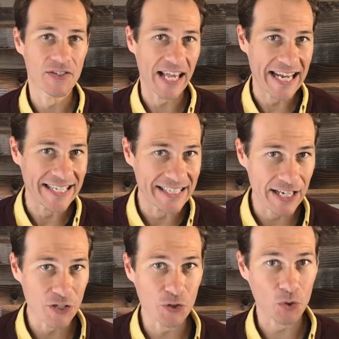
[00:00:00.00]
a
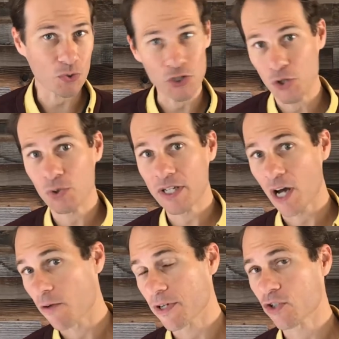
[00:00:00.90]
digital unit
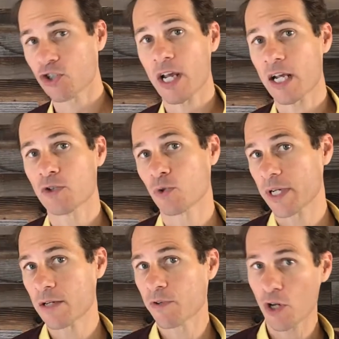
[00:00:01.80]
of exchange or
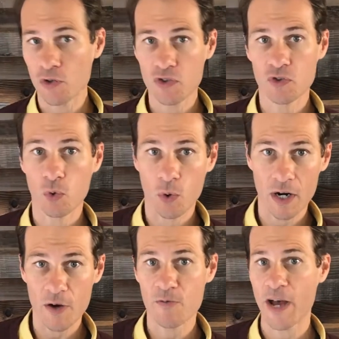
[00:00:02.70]
even a store
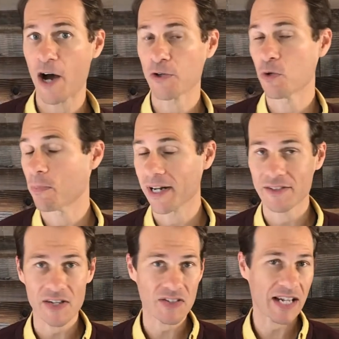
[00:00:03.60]
of value, but it
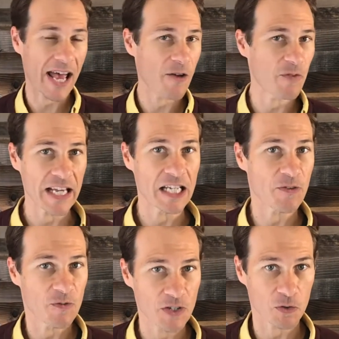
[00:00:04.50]
doesn't have any
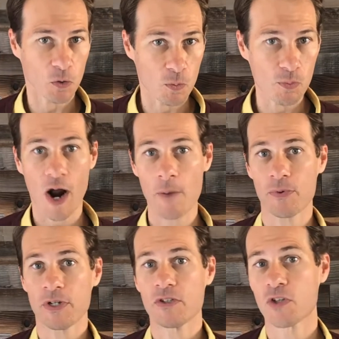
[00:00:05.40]
physical
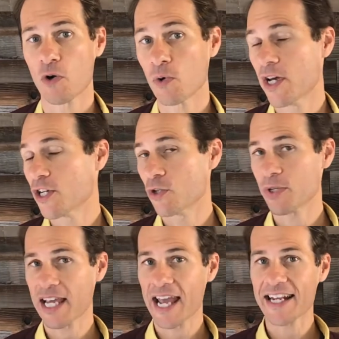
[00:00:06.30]
property, so you
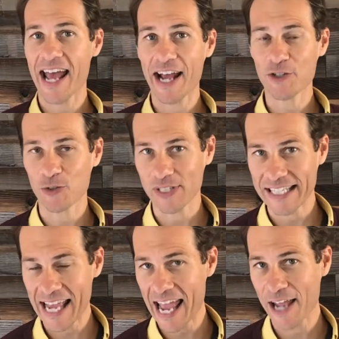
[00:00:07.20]
can't actually
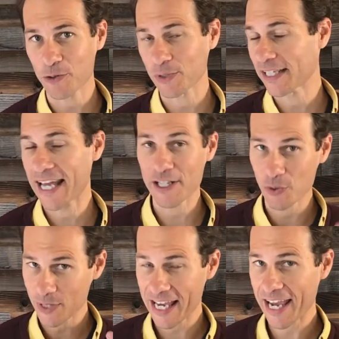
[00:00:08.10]
handle it and you
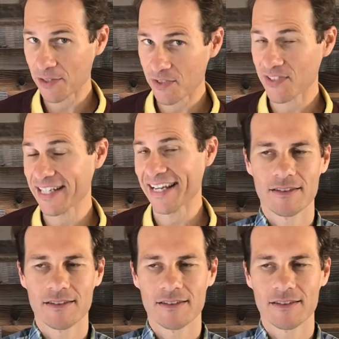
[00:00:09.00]
can't see it.